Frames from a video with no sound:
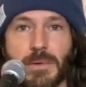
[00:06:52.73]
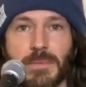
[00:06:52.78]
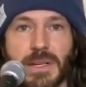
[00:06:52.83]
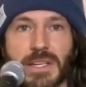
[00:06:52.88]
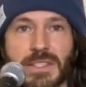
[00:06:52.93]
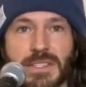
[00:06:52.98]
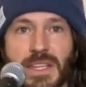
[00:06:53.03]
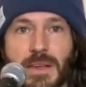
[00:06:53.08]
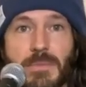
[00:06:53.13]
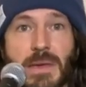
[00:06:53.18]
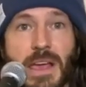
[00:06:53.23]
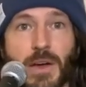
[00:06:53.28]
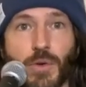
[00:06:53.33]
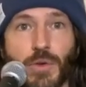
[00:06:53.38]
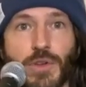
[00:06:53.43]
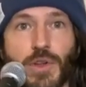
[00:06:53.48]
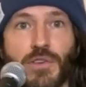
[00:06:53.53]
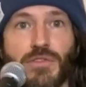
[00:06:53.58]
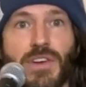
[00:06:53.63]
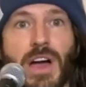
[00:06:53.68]
because they may
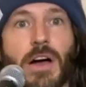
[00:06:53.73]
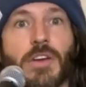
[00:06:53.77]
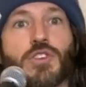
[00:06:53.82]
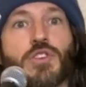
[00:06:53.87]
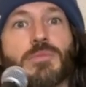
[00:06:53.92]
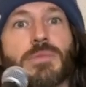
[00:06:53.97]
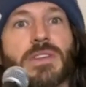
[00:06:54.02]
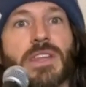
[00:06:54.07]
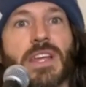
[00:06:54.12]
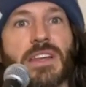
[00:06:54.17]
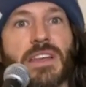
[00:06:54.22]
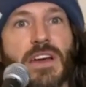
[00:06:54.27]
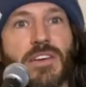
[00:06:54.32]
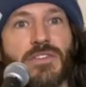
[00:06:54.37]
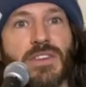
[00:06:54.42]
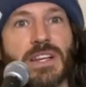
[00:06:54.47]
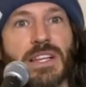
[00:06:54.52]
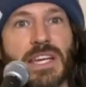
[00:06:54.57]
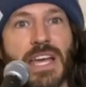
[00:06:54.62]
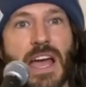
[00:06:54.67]
hold no value, but they
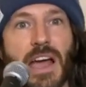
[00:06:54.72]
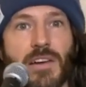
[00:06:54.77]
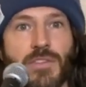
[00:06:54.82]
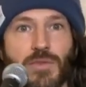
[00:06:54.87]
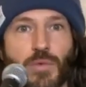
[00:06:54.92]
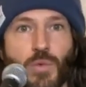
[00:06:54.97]
definitely have